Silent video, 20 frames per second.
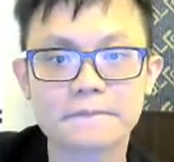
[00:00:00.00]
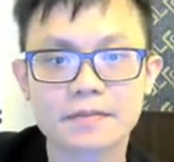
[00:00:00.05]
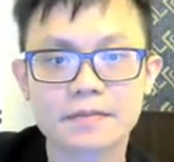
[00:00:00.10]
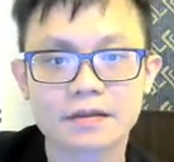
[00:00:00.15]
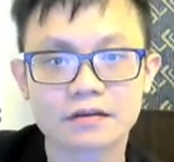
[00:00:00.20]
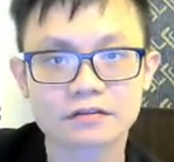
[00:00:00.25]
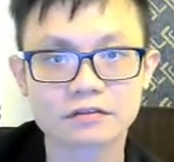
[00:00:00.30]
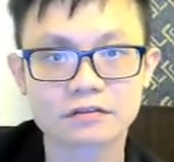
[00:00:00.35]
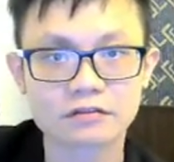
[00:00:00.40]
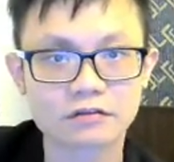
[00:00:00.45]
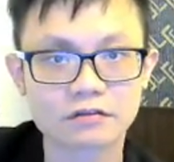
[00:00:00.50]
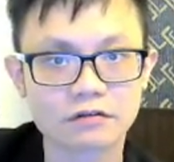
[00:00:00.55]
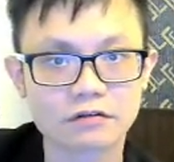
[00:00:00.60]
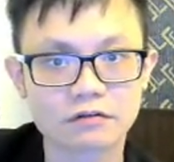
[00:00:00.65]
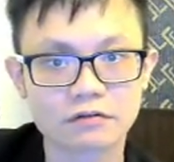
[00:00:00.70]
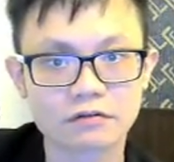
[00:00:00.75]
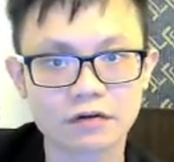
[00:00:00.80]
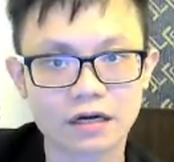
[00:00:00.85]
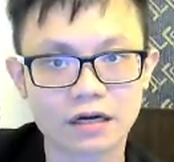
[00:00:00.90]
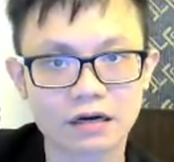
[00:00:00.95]

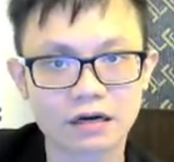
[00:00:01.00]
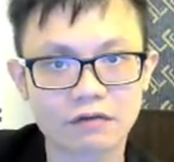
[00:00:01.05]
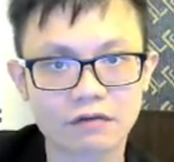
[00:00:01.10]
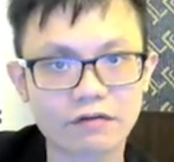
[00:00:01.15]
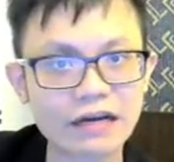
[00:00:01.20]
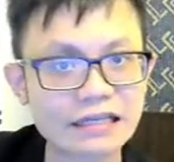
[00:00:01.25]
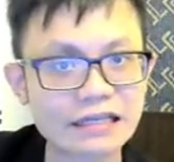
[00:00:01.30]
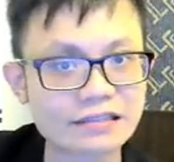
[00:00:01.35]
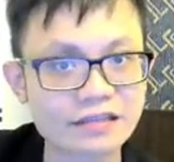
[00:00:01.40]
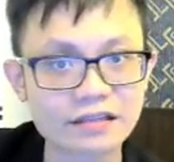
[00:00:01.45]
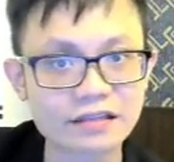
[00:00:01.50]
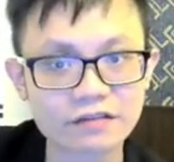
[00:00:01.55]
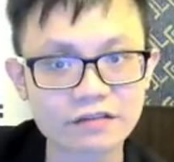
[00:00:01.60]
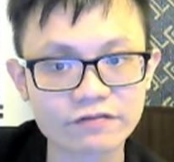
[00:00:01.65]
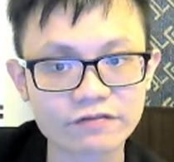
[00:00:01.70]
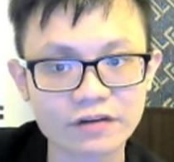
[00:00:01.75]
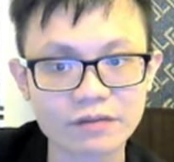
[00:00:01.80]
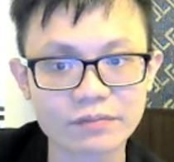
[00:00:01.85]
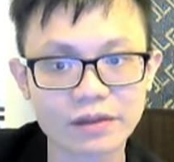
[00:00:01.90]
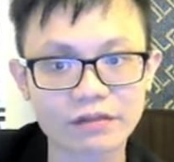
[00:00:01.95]
So what is the
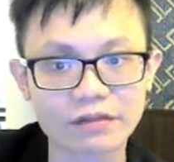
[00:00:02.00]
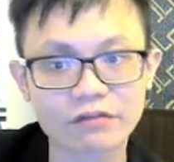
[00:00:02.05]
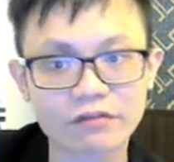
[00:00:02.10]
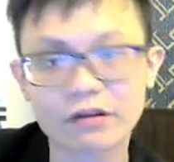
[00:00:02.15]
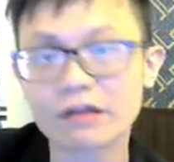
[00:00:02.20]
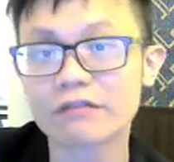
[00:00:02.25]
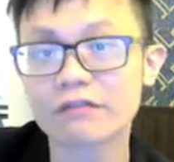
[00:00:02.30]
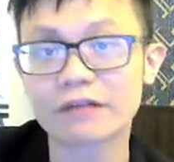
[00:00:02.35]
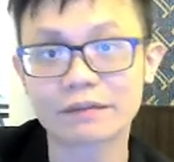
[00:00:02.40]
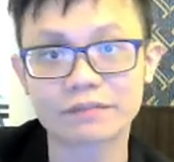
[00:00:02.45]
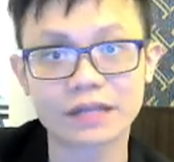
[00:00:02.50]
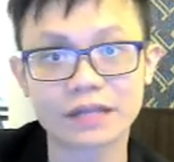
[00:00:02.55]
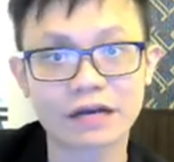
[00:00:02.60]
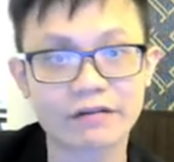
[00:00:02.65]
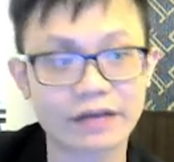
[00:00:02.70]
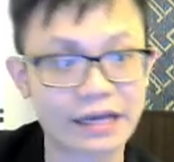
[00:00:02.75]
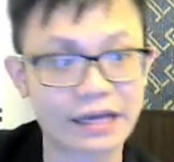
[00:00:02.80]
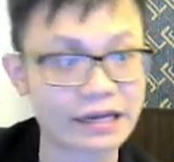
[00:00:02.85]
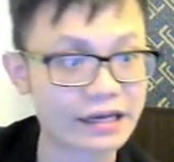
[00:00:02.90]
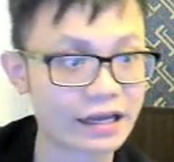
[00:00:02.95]
difference between reptile
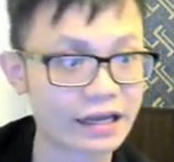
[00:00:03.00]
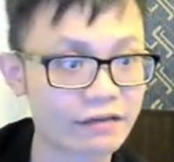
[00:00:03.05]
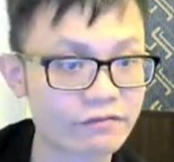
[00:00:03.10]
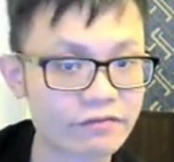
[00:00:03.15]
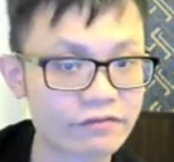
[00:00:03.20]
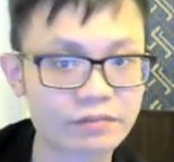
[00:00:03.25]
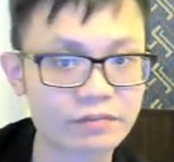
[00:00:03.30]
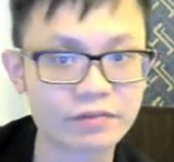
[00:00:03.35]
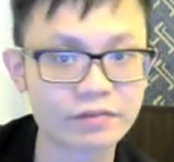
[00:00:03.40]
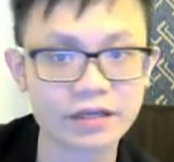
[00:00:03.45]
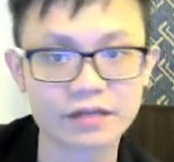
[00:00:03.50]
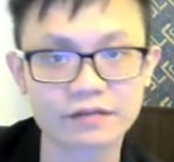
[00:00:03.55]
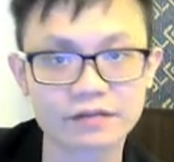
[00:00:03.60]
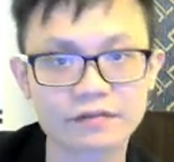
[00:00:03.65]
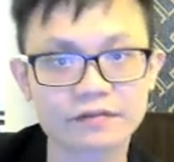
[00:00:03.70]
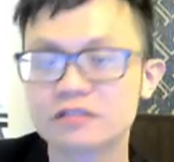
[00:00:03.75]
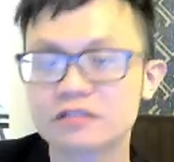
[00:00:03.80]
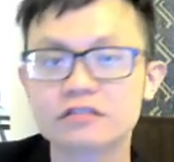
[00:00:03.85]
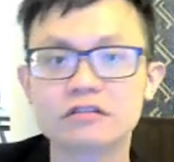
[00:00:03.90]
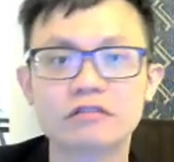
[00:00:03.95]
and amphibian?
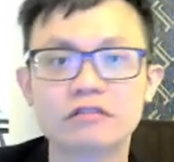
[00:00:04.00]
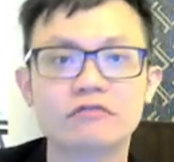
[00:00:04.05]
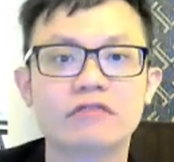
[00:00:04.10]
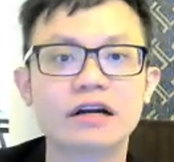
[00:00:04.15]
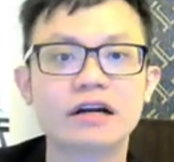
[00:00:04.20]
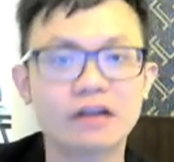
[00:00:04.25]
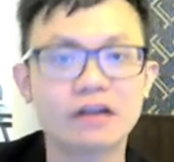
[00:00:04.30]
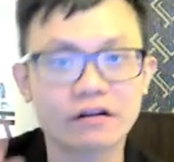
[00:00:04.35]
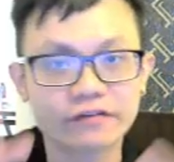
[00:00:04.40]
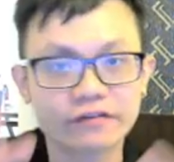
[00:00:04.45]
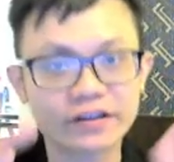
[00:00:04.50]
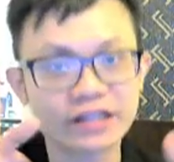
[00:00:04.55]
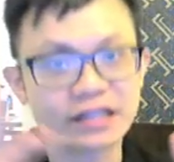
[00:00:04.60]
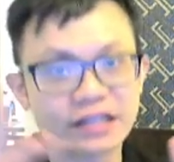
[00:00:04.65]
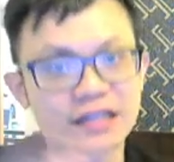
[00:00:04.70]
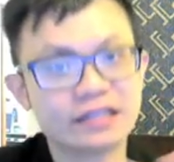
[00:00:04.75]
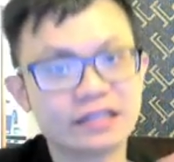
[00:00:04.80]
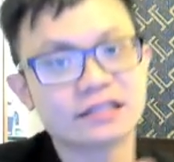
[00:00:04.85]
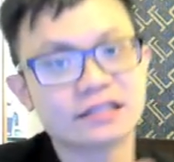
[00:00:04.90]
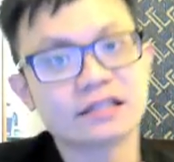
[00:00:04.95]
So one of it
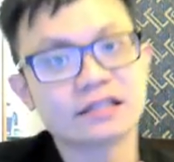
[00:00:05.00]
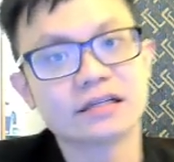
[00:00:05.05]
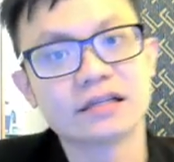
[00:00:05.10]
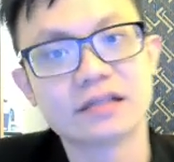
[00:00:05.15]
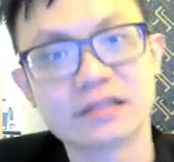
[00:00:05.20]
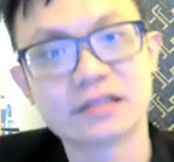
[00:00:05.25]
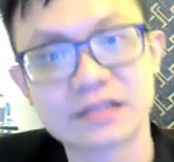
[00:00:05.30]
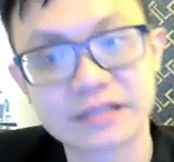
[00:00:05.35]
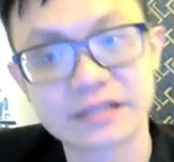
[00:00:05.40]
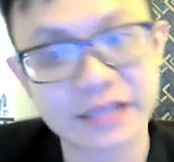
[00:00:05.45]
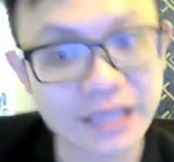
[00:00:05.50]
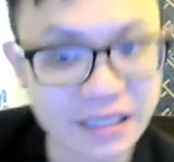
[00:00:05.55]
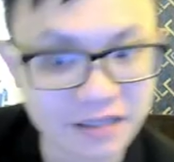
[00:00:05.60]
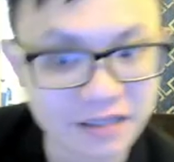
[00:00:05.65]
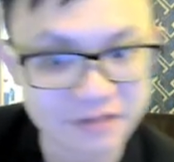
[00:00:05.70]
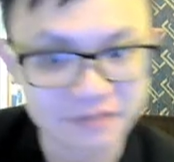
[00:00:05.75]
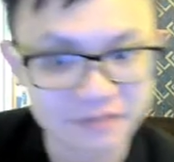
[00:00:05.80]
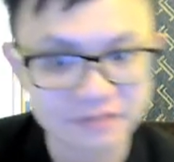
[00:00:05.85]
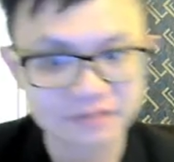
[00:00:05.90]
is the skin.